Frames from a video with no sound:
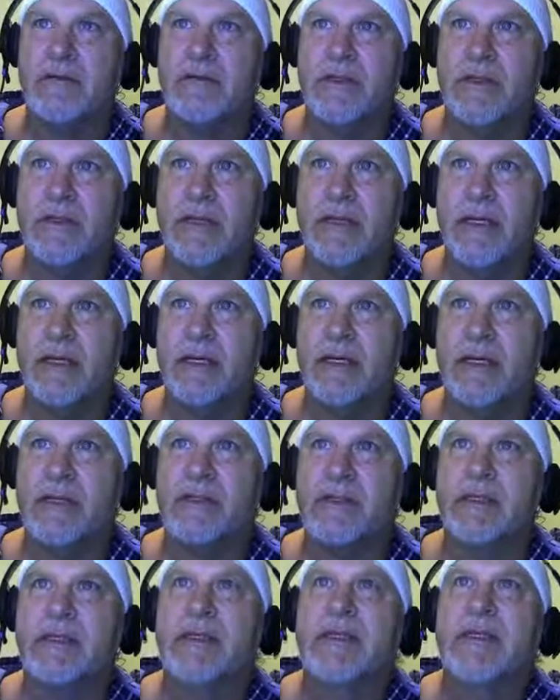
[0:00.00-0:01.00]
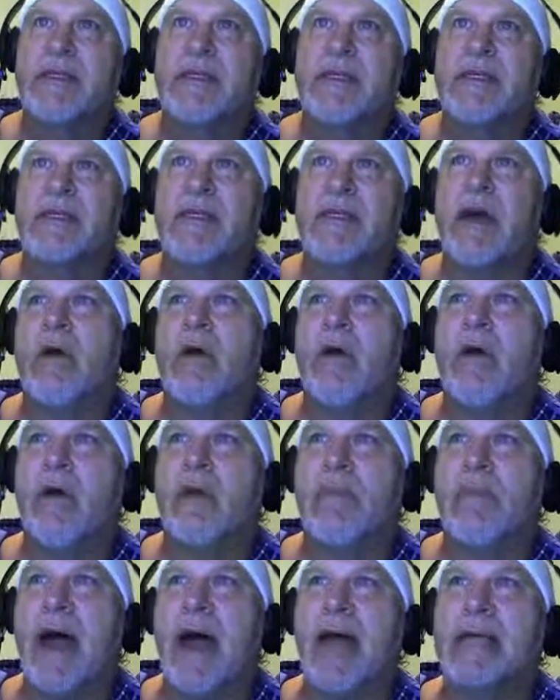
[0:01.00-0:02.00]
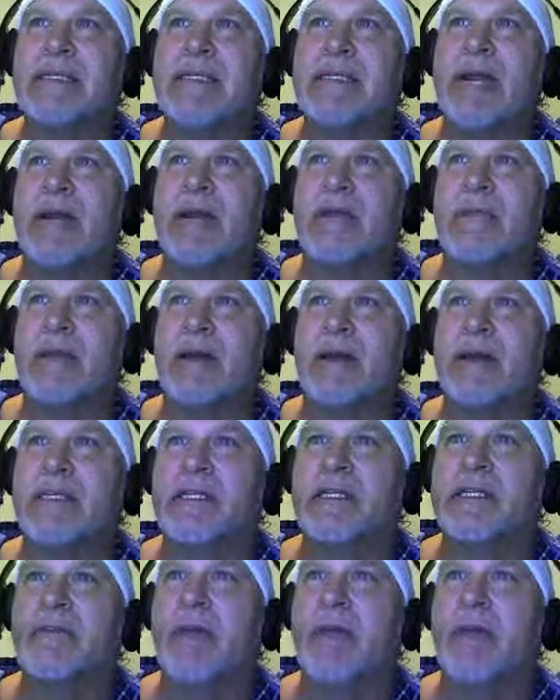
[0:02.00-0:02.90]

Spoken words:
do what it does. So on the back side of the bill is